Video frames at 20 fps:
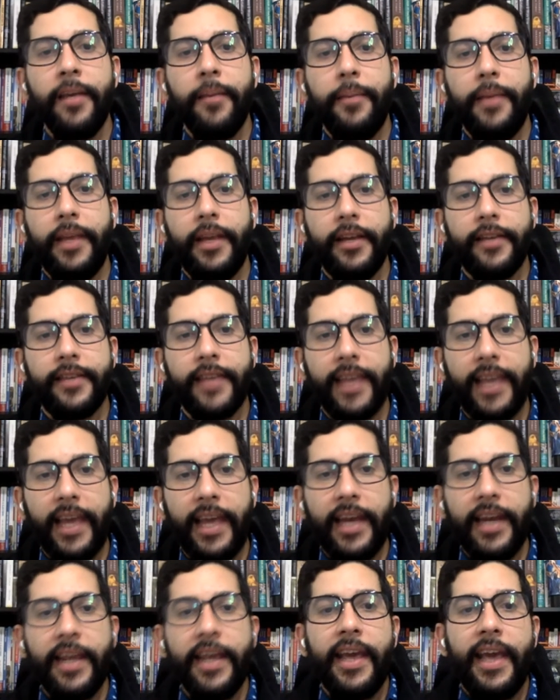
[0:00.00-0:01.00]
Because
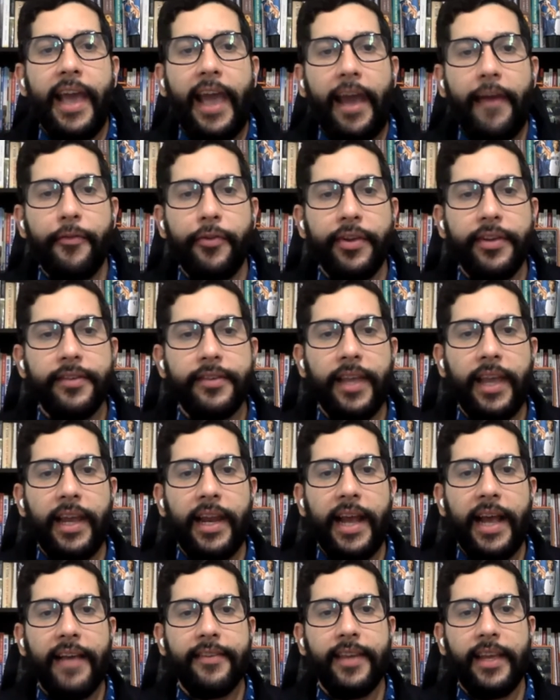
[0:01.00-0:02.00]
again, every state
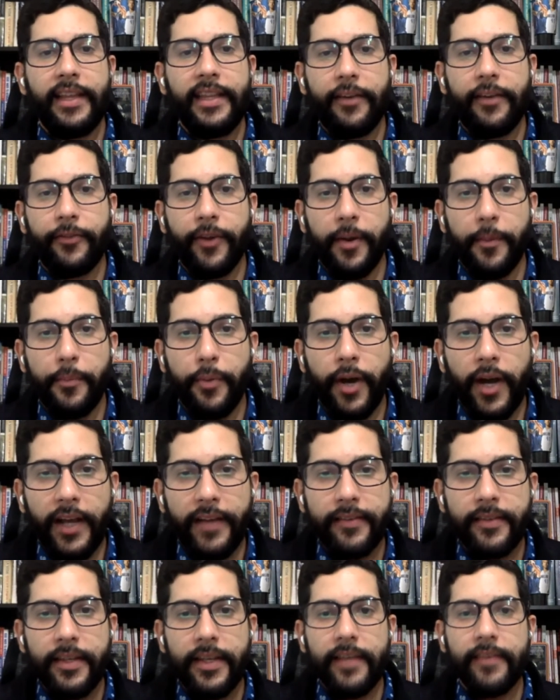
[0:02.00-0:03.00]
has a different
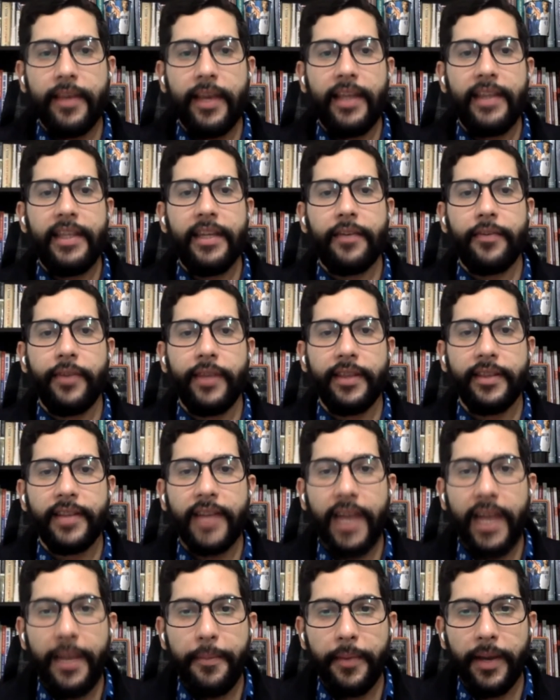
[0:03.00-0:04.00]
process, a different
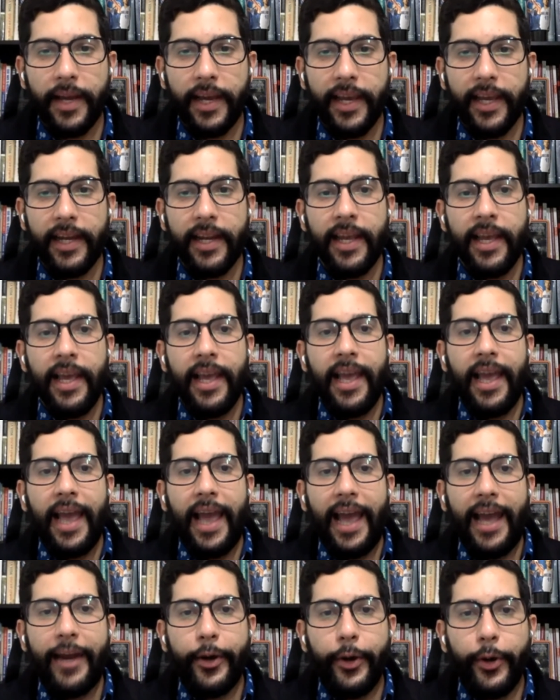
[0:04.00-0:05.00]
timeline,
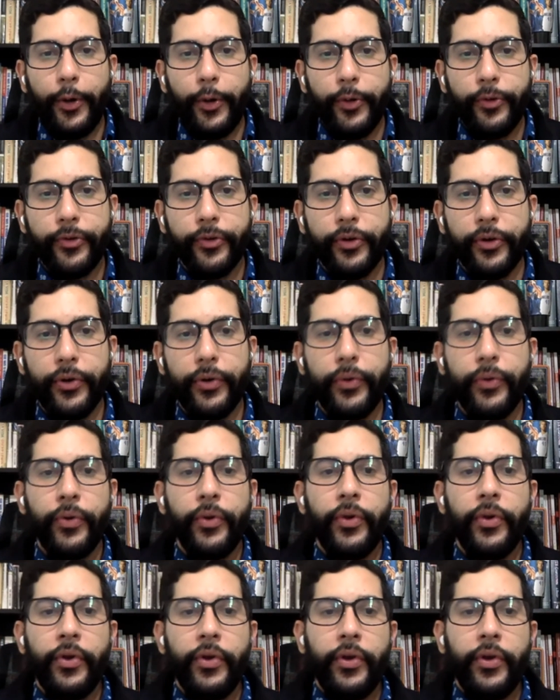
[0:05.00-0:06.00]
and also